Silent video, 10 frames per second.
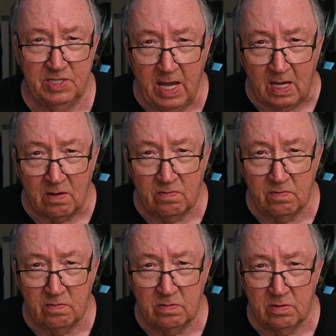Think.
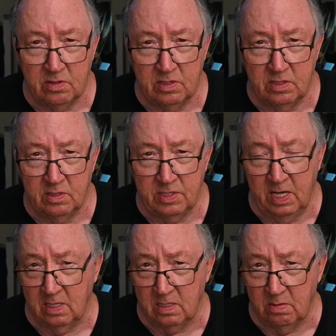
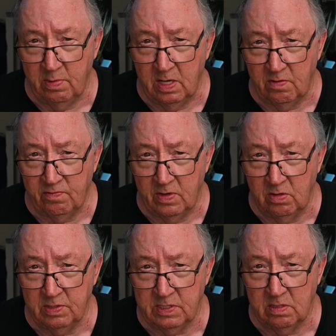Think a little bit,
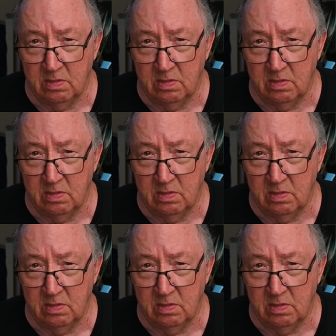folks.